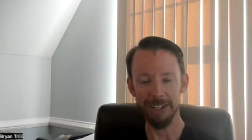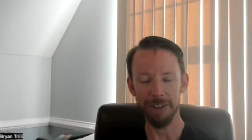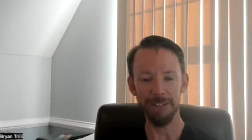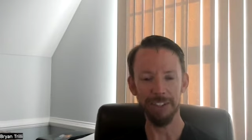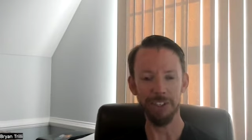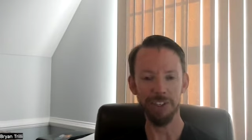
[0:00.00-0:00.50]
You
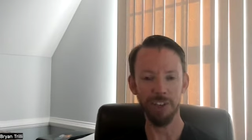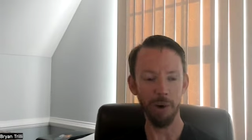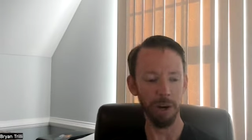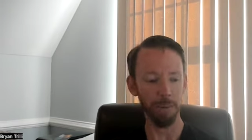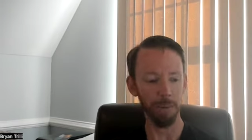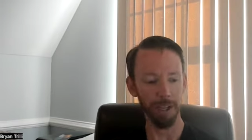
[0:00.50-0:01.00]
don't have to
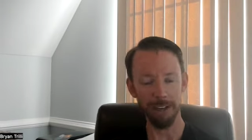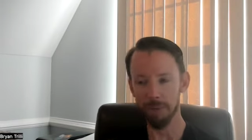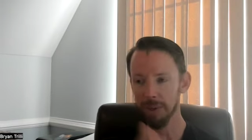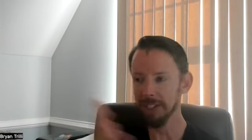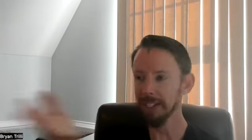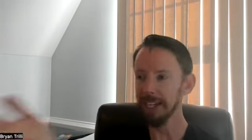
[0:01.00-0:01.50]
show him like if
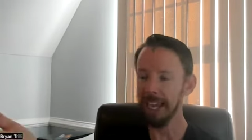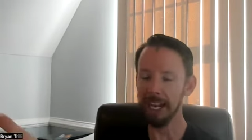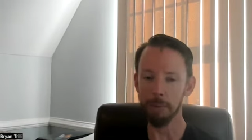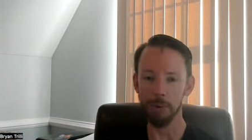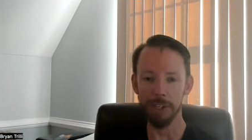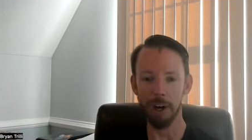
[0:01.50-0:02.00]
we see
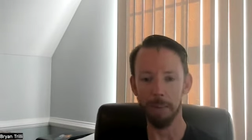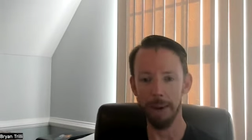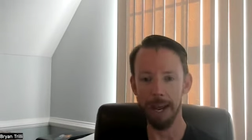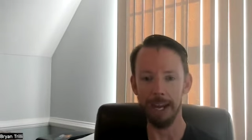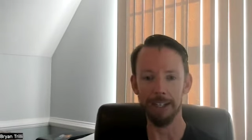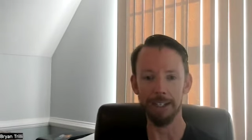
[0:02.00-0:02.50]
animals out
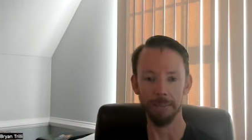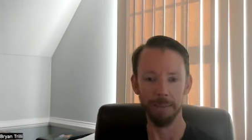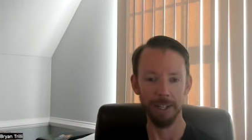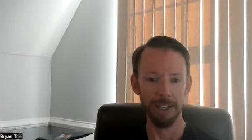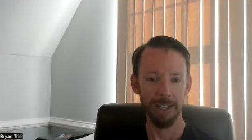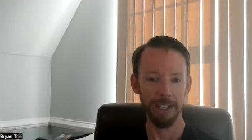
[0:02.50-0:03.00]
back, some
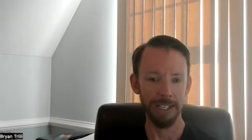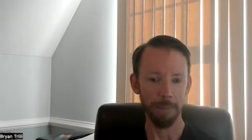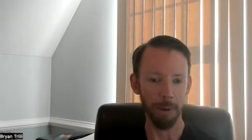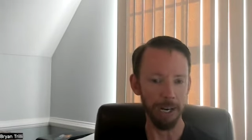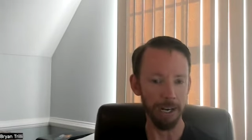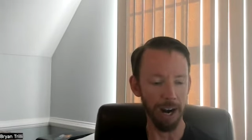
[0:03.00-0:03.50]
some
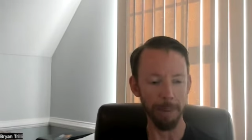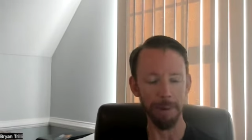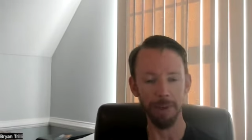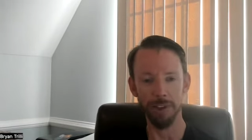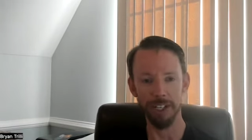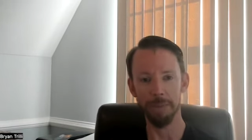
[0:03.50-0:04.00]
bunny
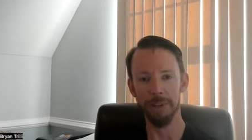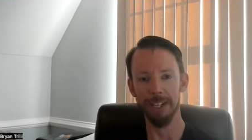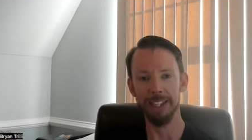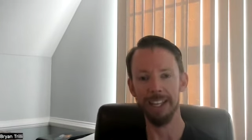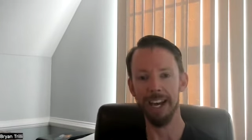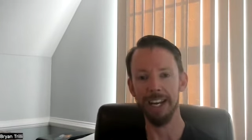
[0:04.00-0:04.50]
rabbits or something
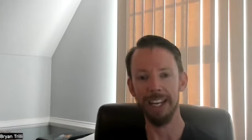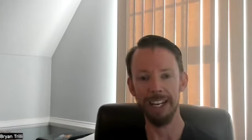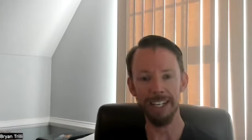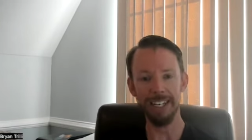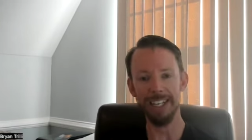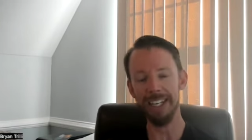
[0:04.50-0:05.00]
like that. He
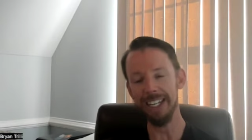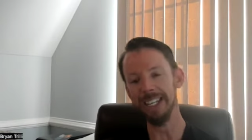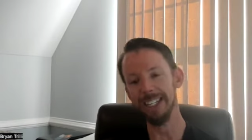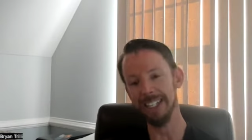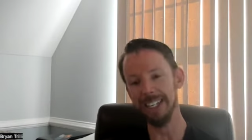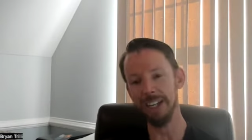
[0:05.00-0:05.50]
doesn't need
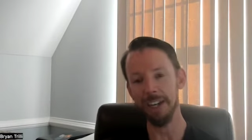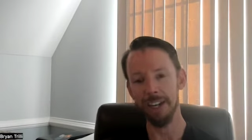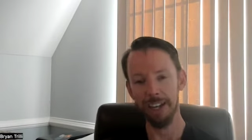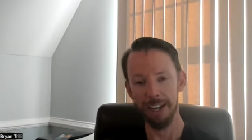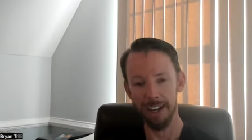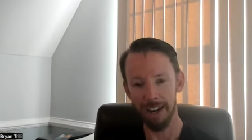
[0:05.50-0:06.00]
to see
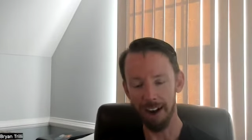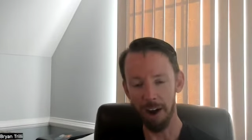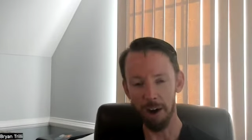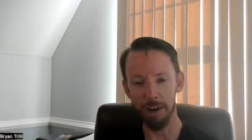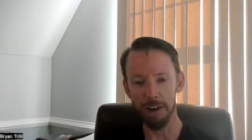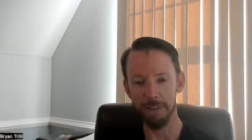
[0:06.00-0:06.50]

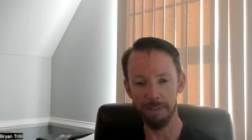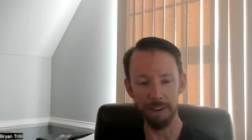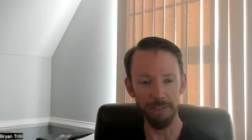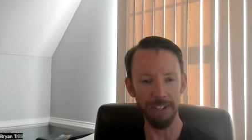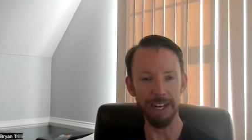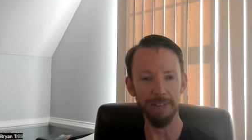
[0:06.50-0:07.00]

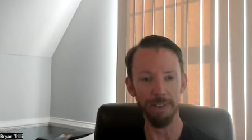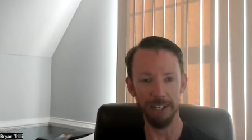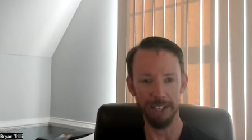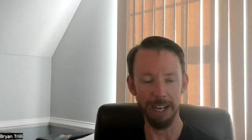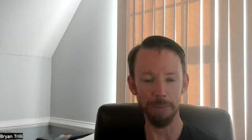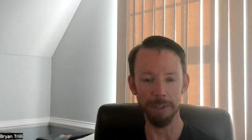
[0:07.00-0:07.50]
150 different
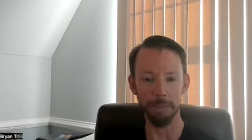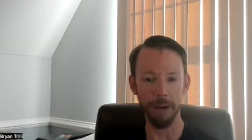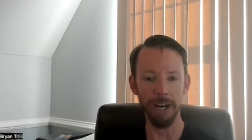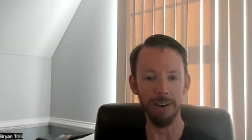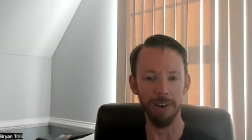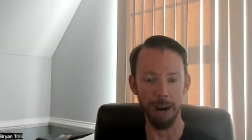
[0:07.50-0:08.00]
types of
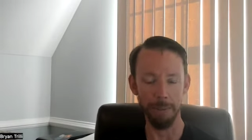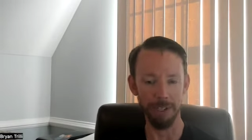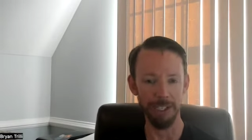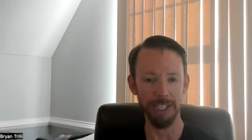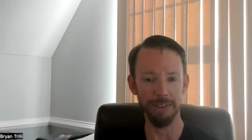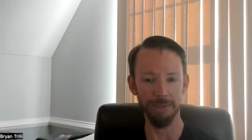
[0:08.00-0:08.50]
bunny
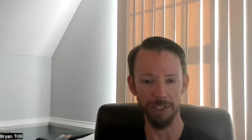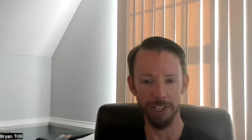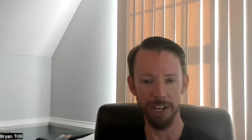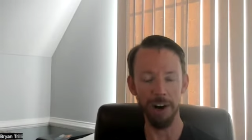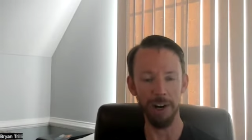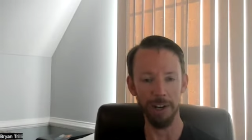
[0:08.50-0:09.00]
rabbits in different
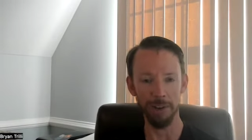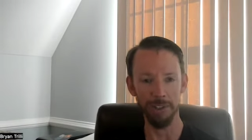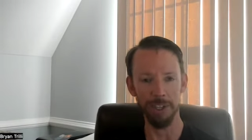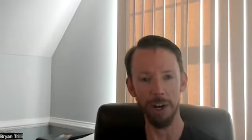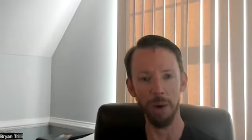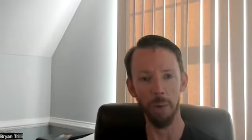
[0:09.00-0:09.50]
scenarios
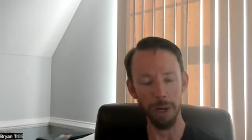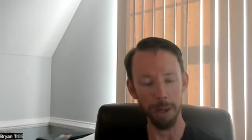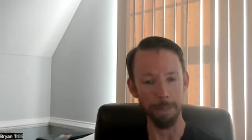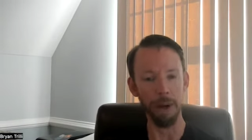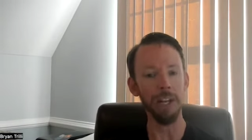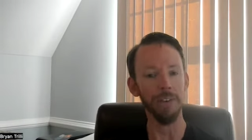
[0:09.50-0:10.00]
to know what a
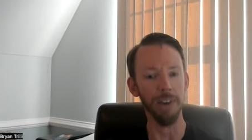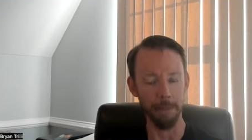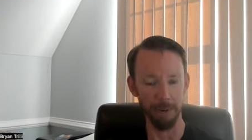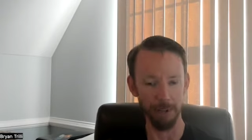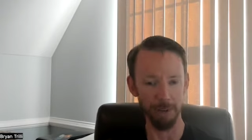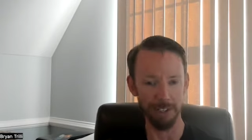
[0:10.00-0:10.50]
bunny
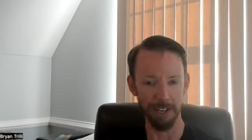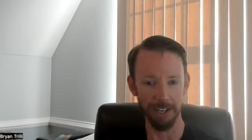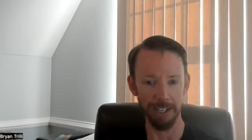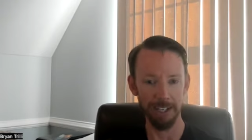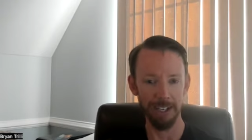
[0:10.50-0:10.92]
rabbit looks like.